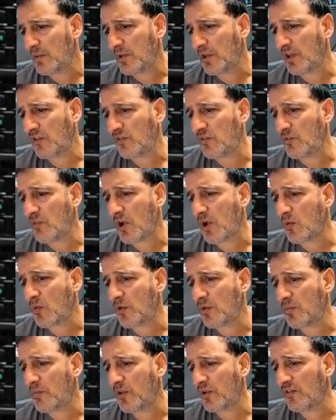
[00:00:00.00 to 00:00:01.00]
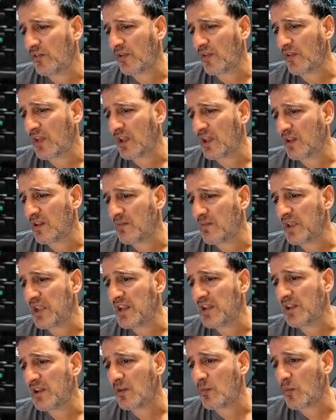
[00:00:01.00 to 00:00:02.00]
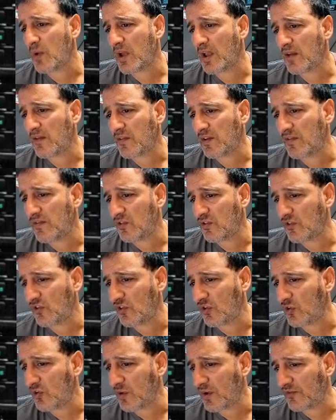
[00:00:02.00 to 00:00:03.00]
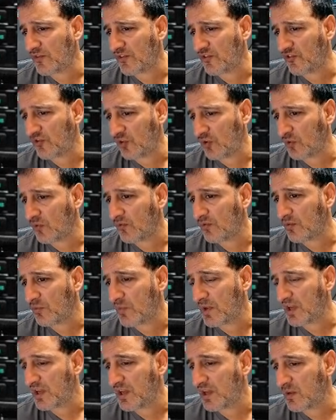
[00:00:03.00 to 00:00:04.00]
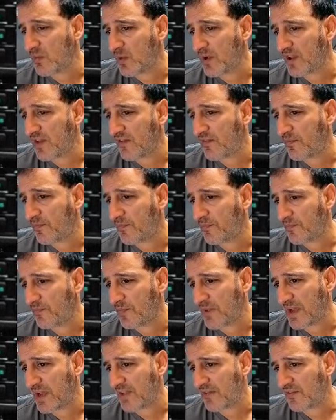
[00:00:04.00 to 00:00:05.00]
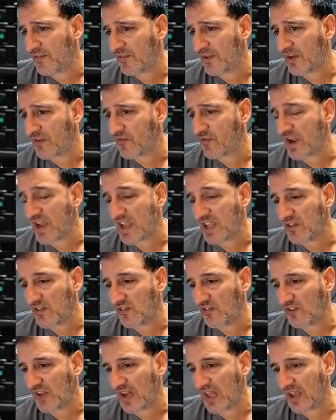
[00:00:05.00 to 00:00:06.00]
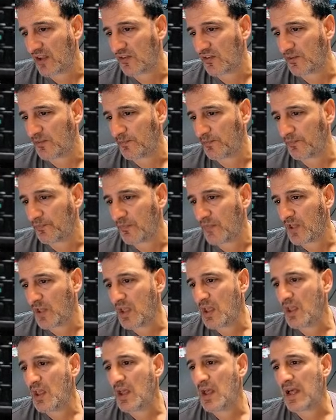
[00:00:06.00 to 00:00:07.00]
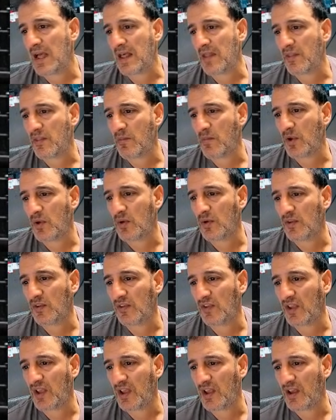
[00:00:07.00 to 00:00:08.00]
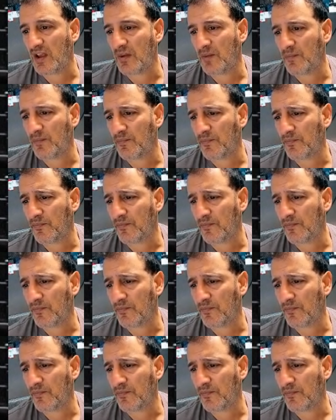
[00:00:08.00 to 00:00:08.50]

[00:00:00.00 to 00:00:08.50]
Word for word: because you might want to put something in a medium wave. And if you do, you have to choose the medium wave band range selection. And the mode is here.